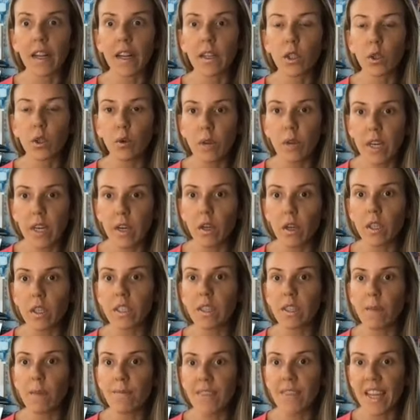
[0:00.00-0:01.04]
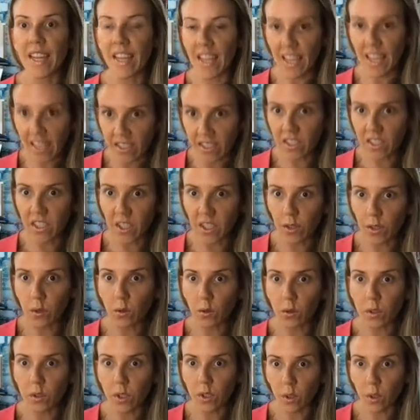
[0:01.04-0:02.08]
triggers something in
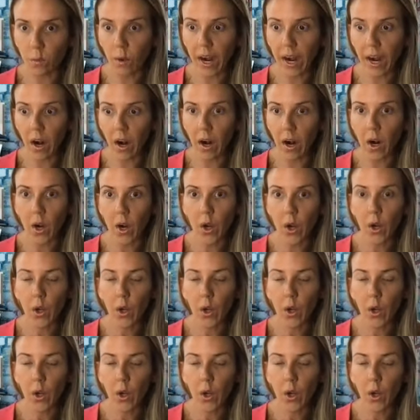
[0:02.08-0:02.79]
you to where